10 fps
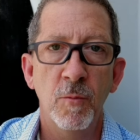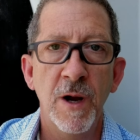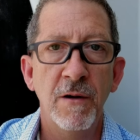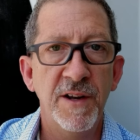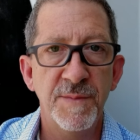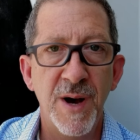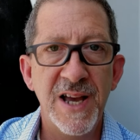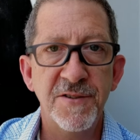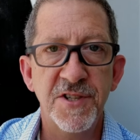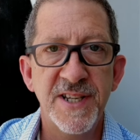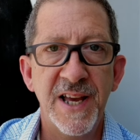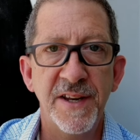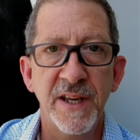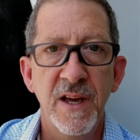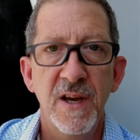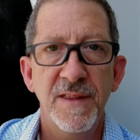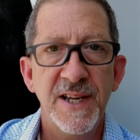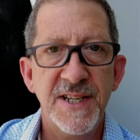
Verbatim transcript: where it is my understanding they